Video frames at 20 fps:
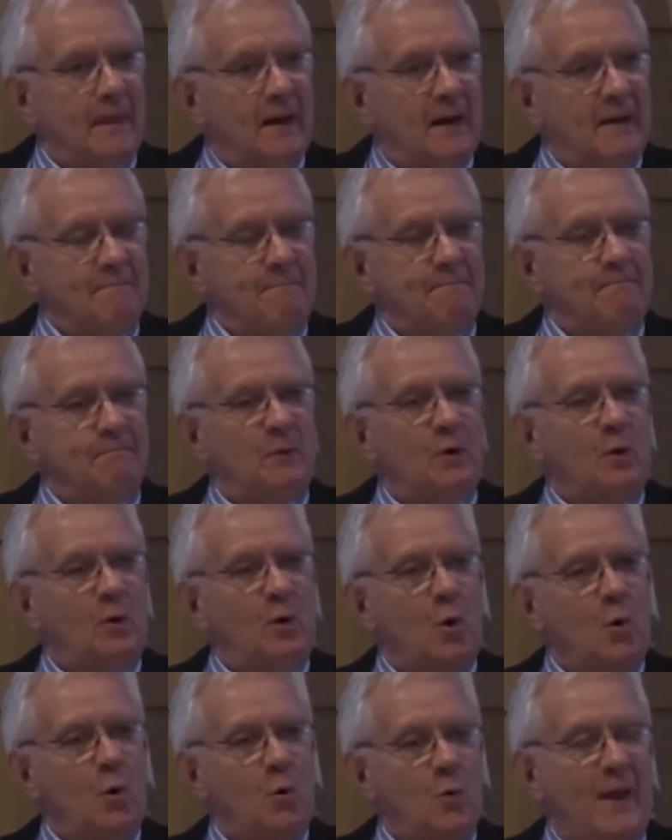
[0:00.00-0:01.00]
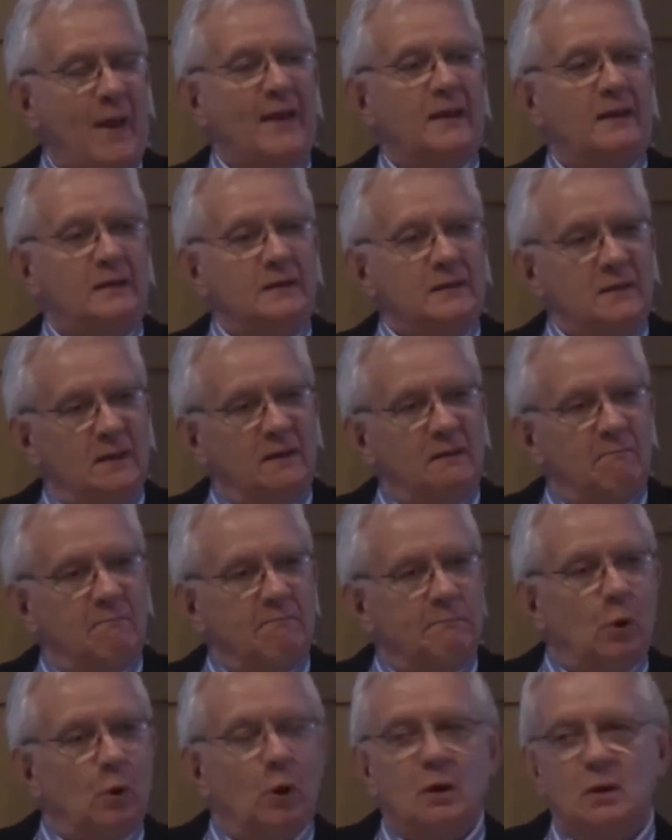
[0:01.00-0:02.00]
I co-edited a
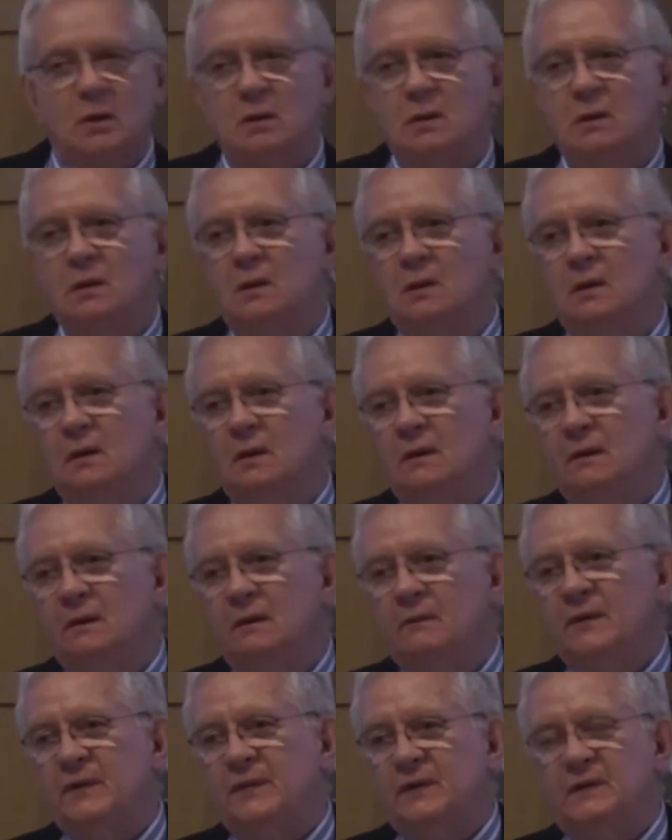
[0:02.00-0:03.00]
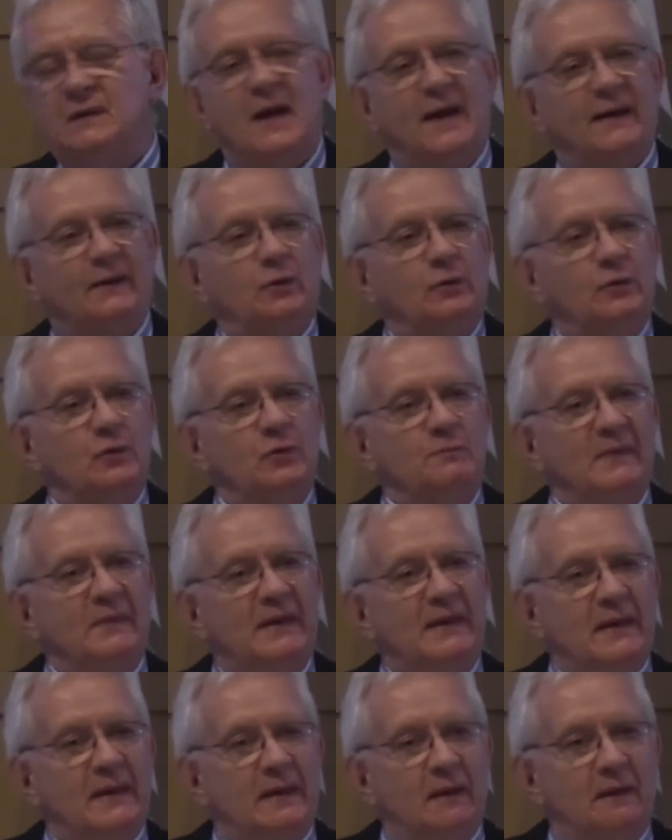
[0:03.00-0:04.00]
book with the title New
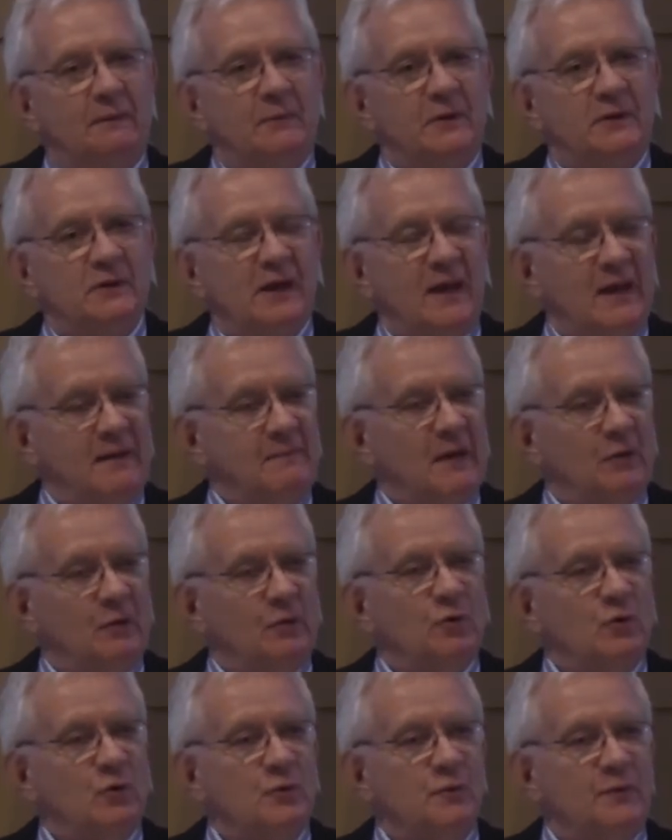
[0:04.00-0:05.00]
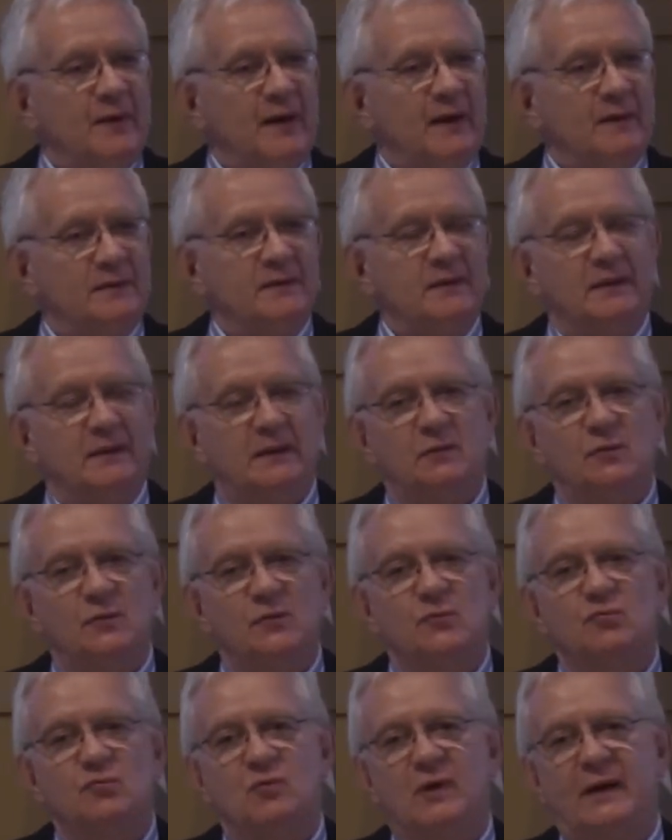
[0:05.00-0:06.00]
Media, which came out in
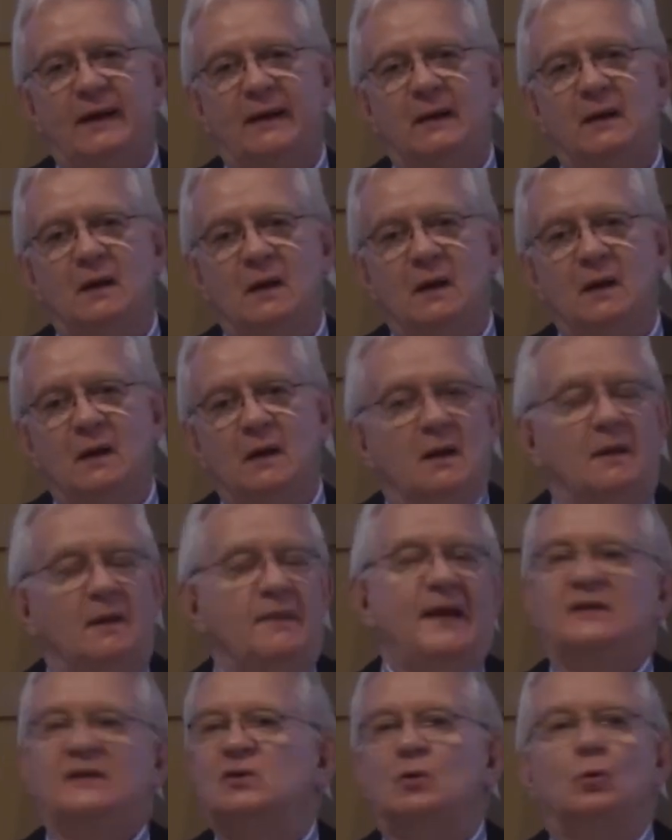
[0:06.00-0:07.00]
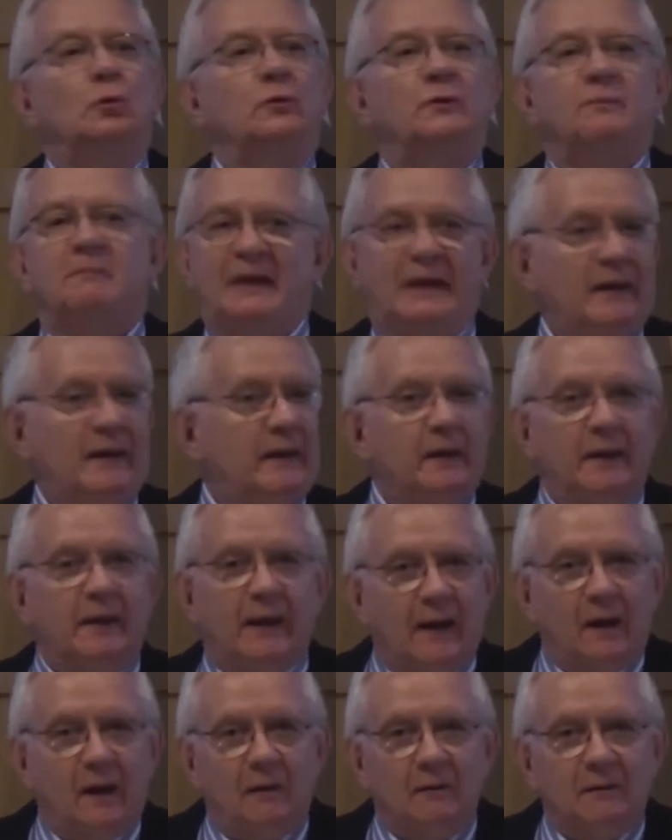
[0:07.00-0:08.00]
2003. That's old media
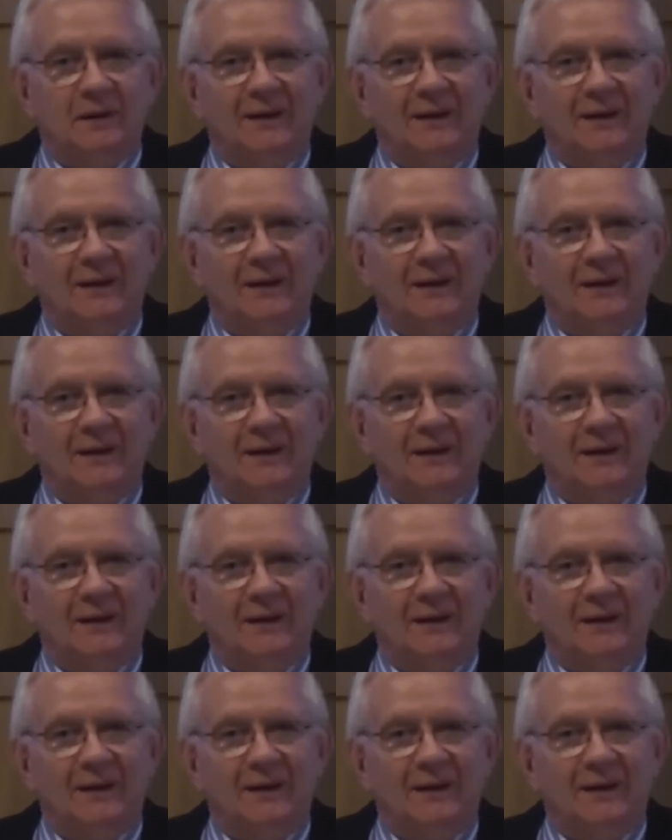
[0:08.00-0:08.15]
now.